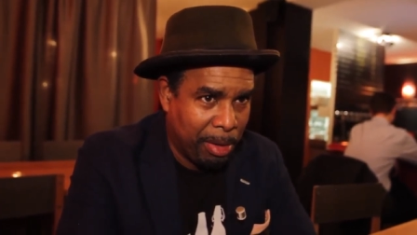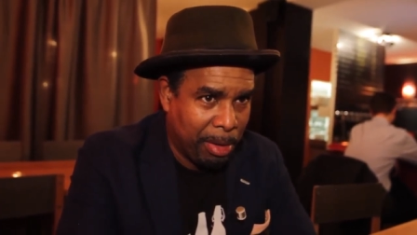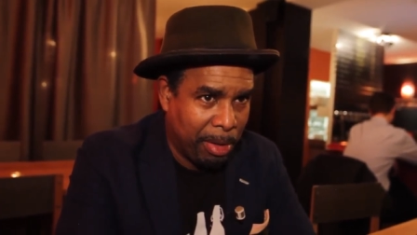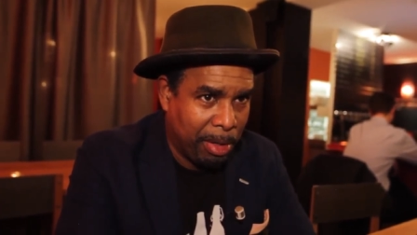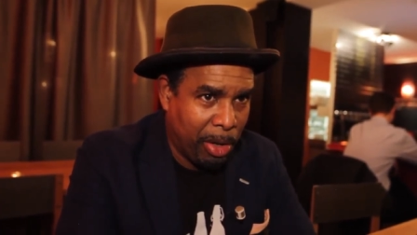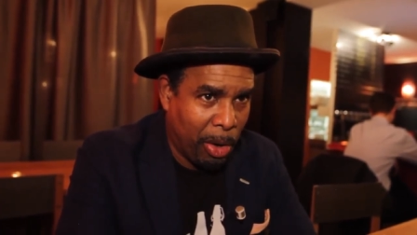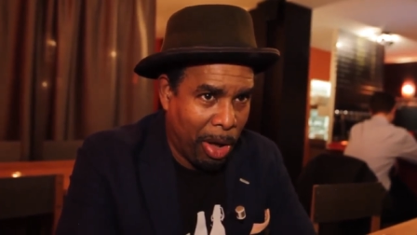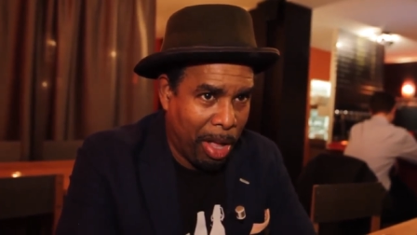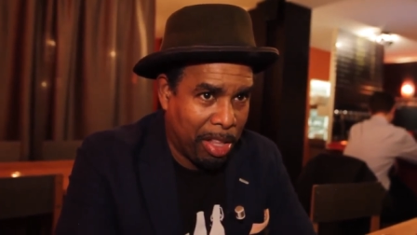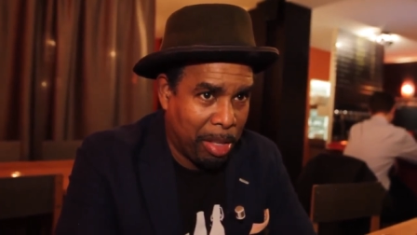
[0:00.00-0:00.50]

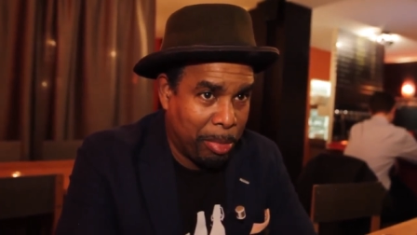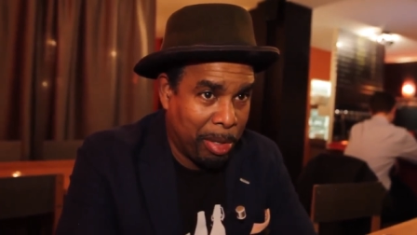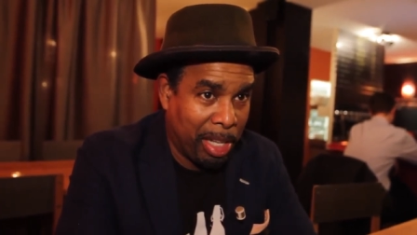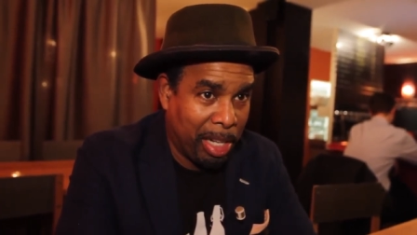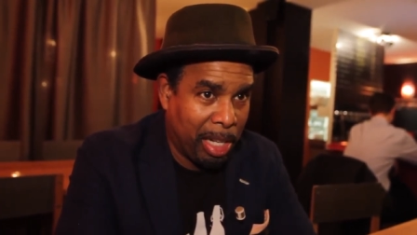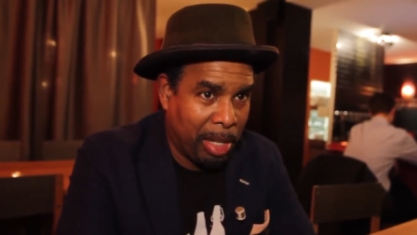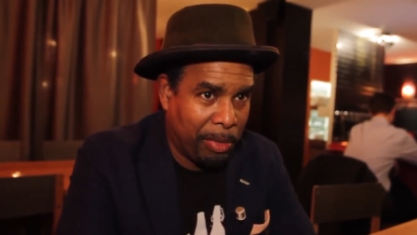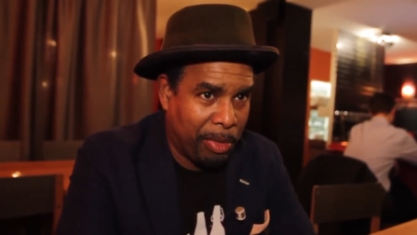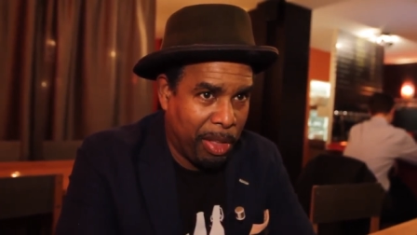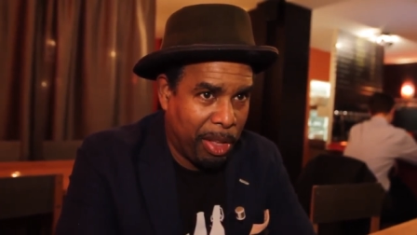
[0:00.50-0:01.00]
you know, at the
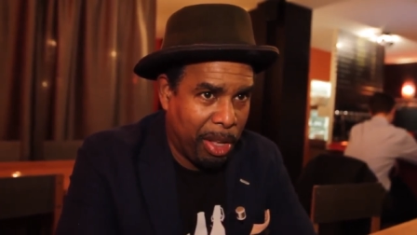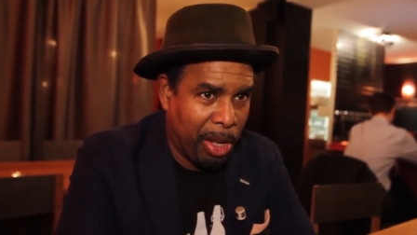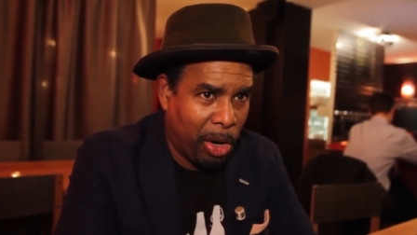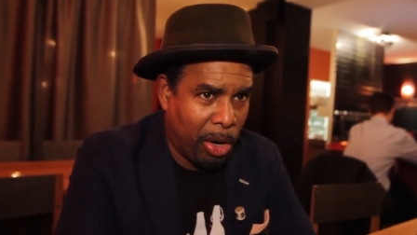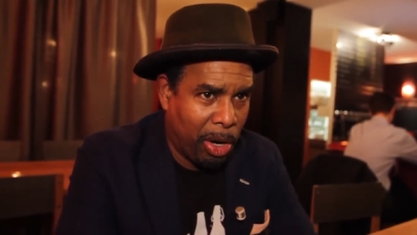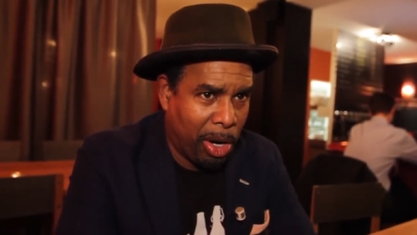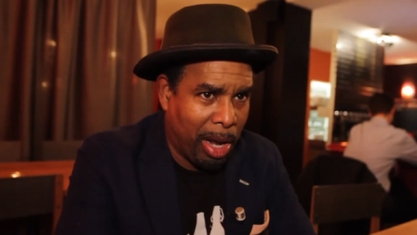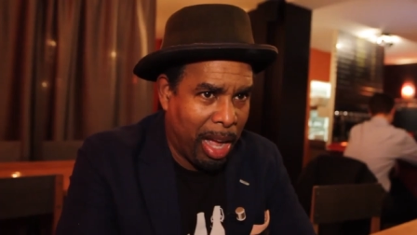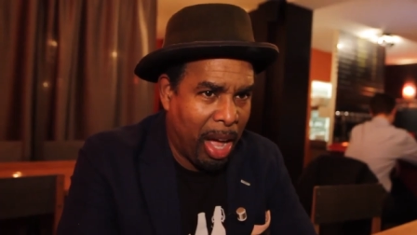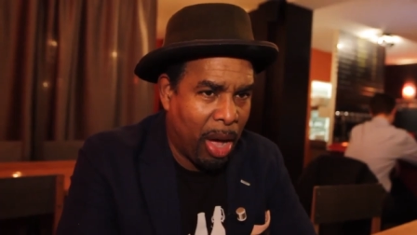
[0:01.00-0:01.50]
beginning of the
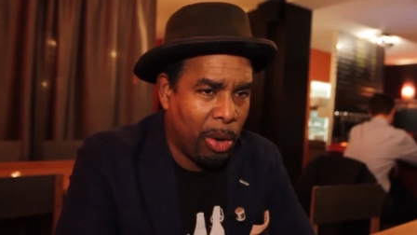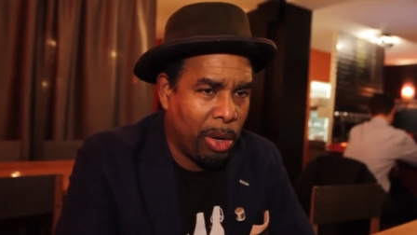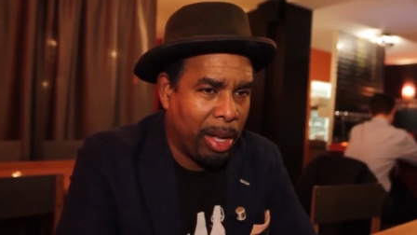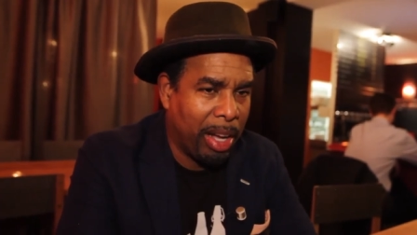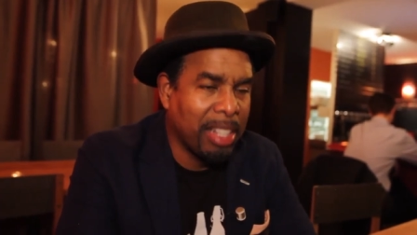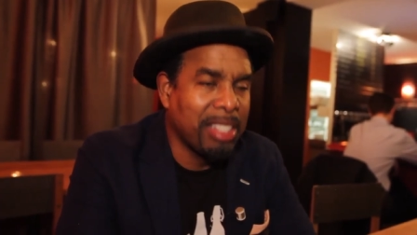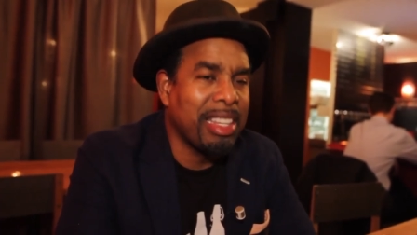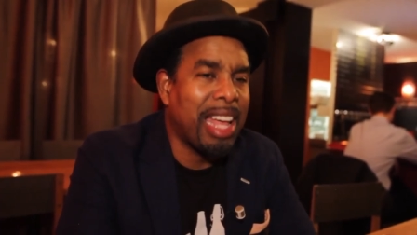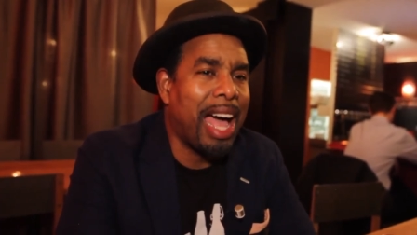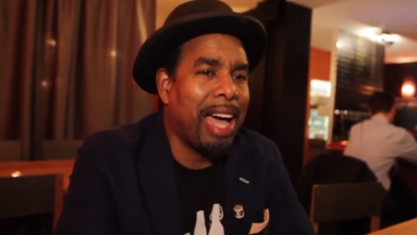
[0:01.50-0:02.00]
year, how
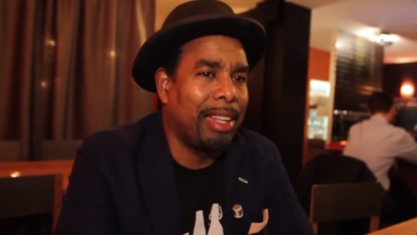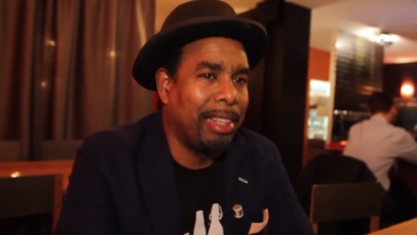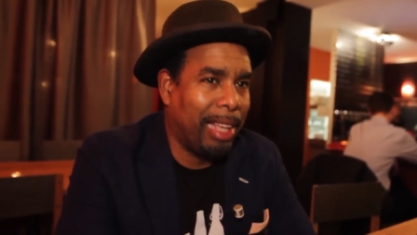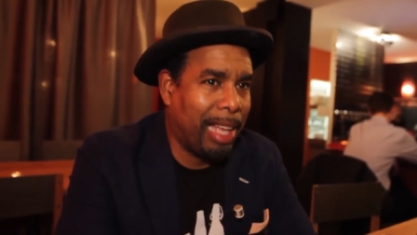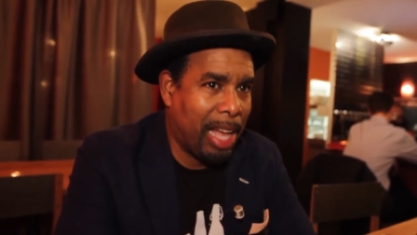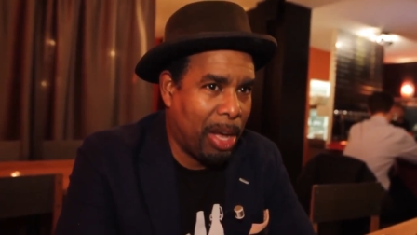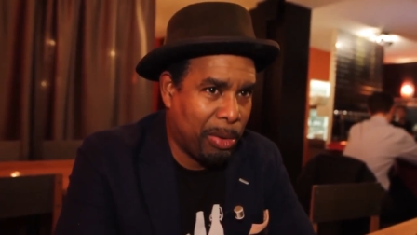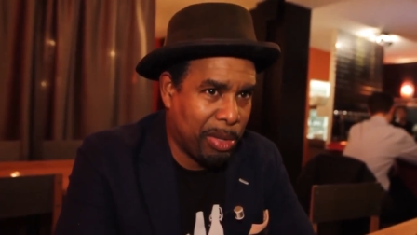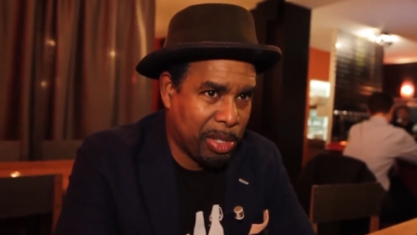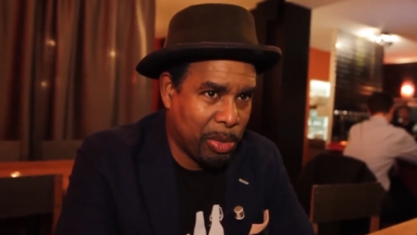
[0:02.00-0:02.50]
exactly
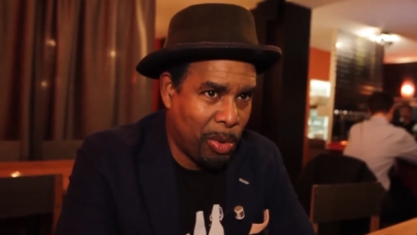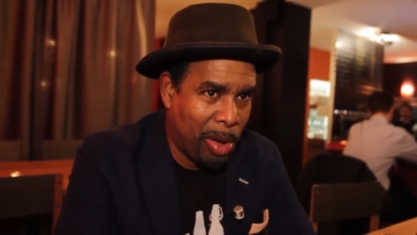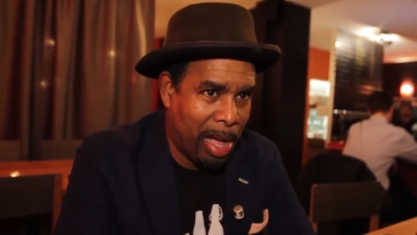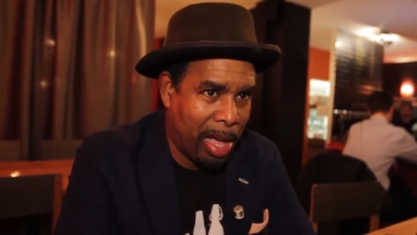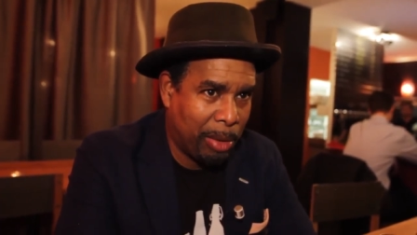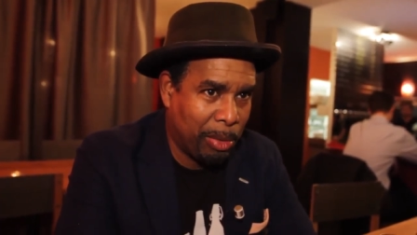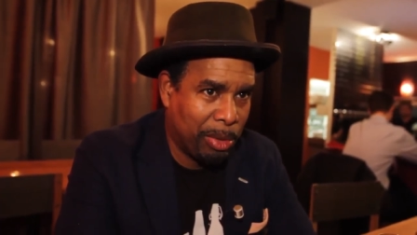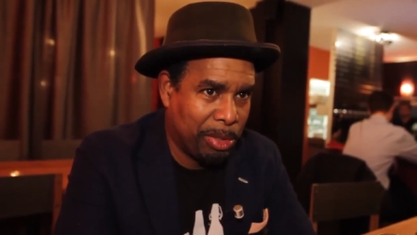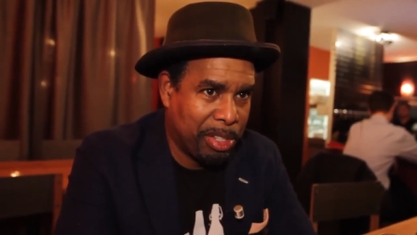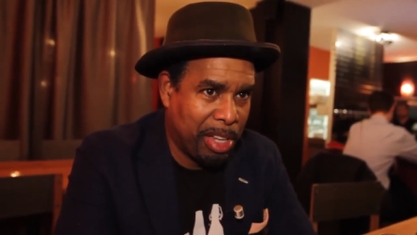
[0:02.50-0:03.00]
how his
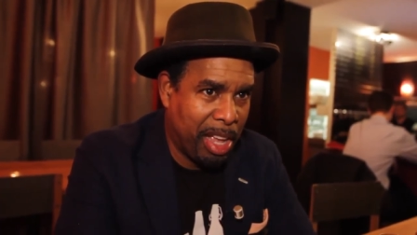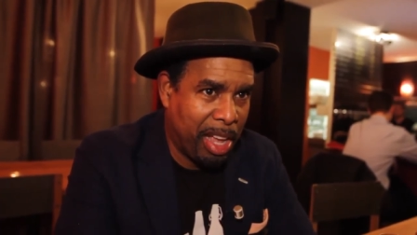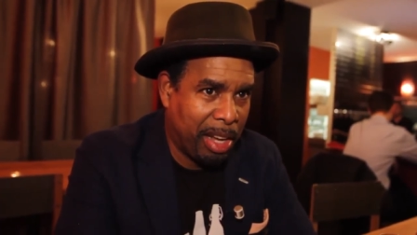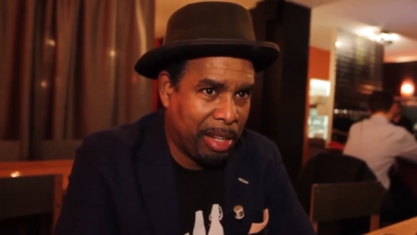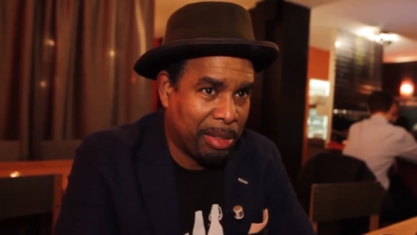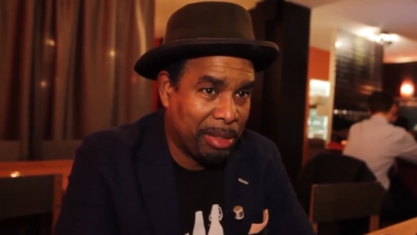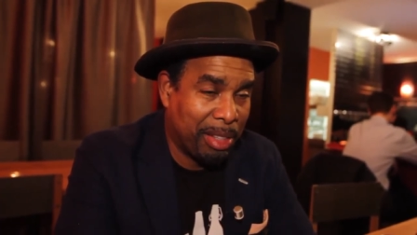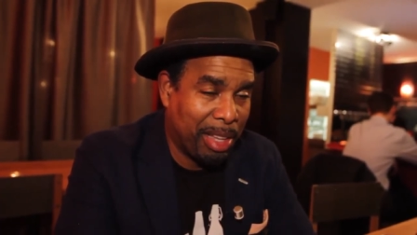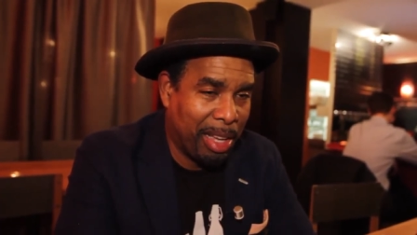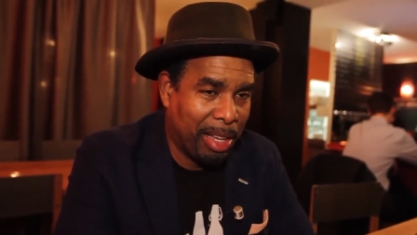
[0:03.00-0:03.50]
wine will take
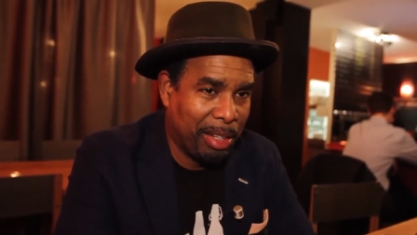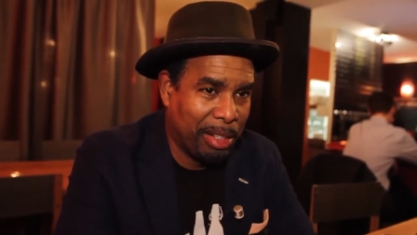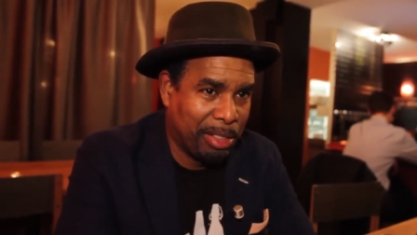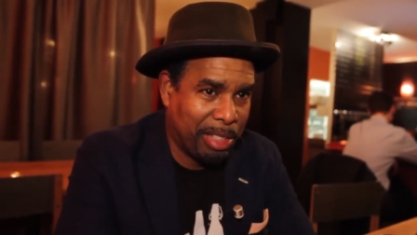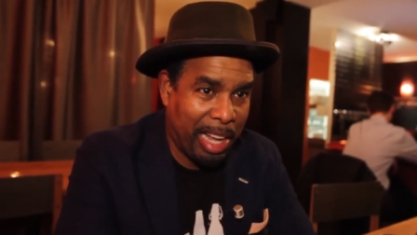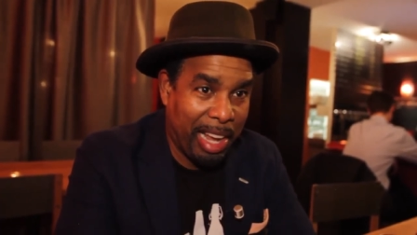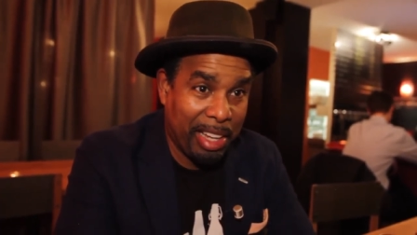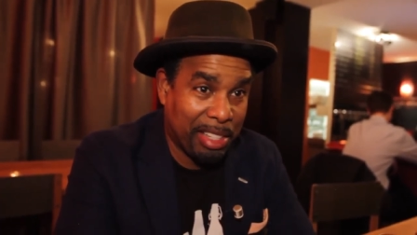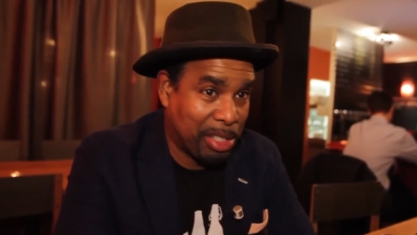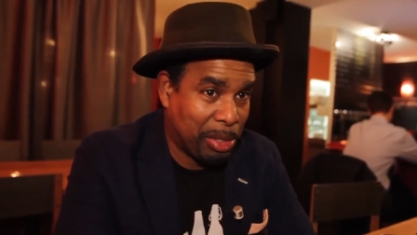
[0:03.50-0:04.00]
it
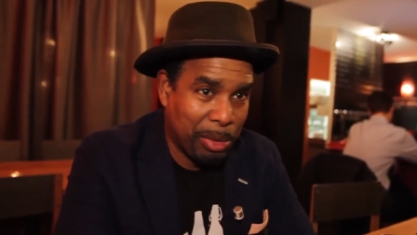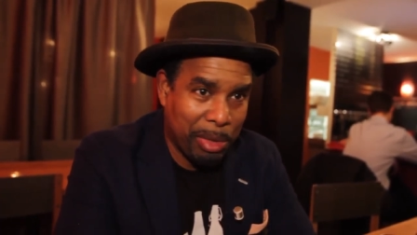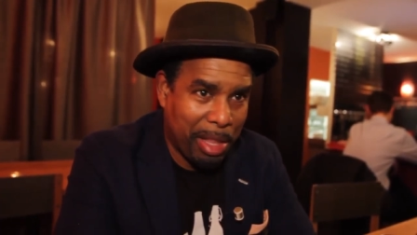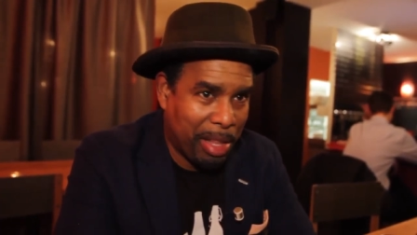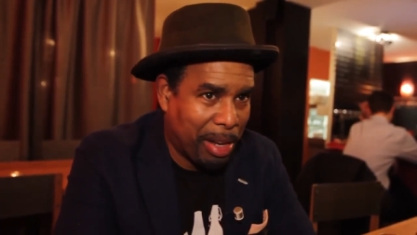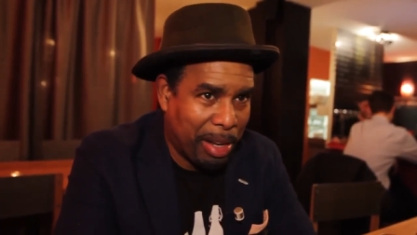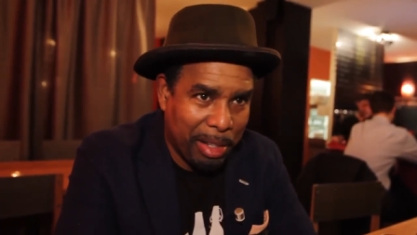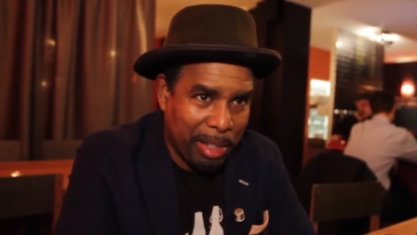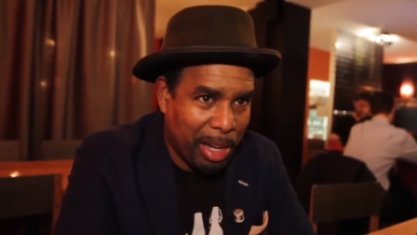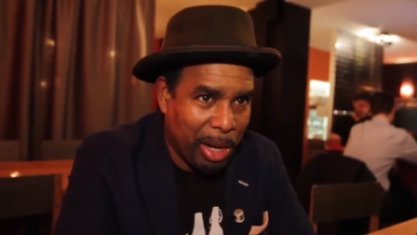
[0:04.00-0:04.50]
tastes, and
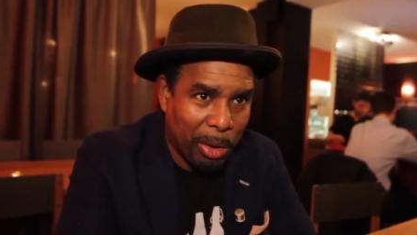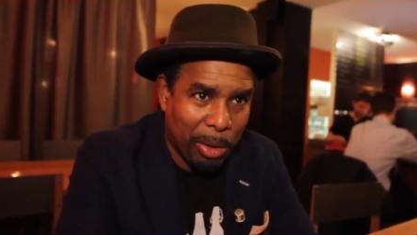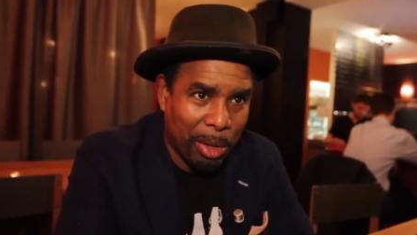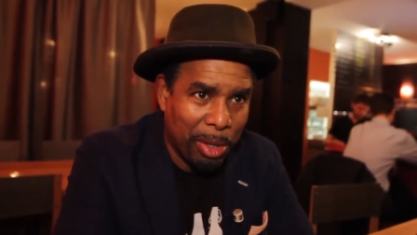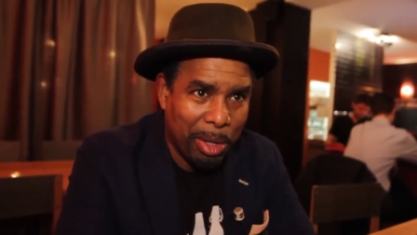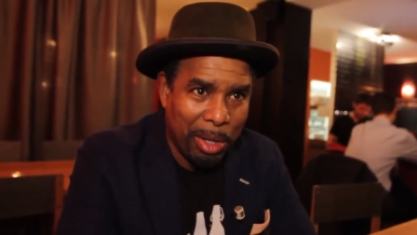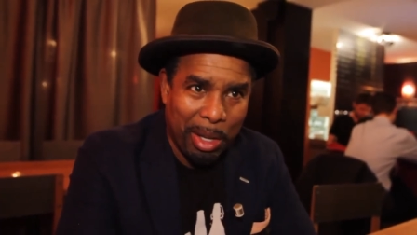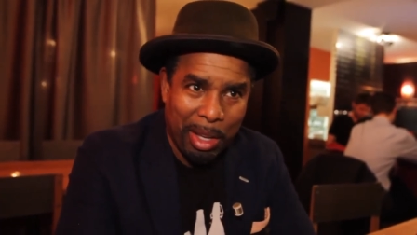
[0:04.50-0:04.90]
then you know,